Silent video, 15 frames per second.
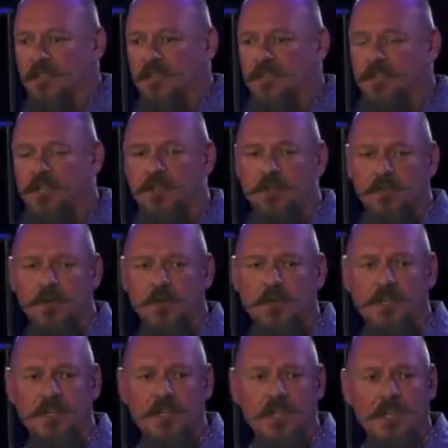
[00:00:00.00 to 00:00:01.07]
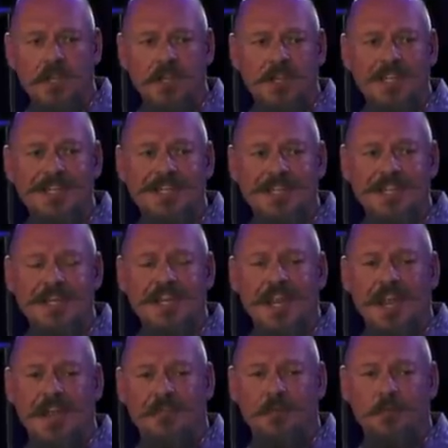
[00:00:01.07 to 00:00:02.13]
You chose a woman that didn't
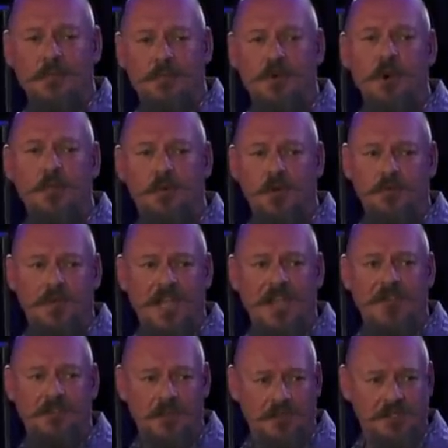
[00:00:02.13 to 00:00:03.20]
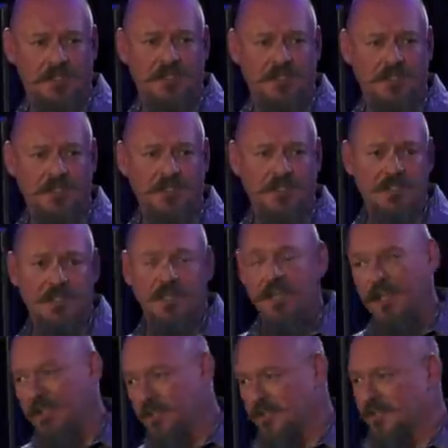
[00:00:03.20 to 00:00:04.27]
have appropriate behavioral skills.
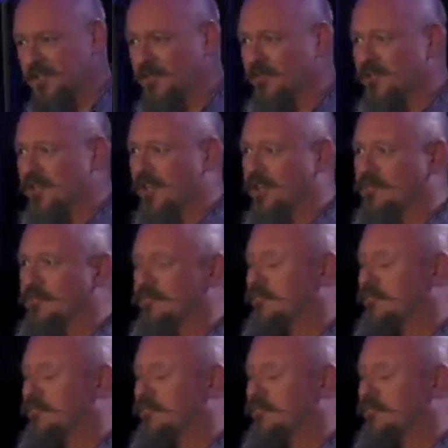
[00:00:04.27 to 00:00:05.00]
And this is the result.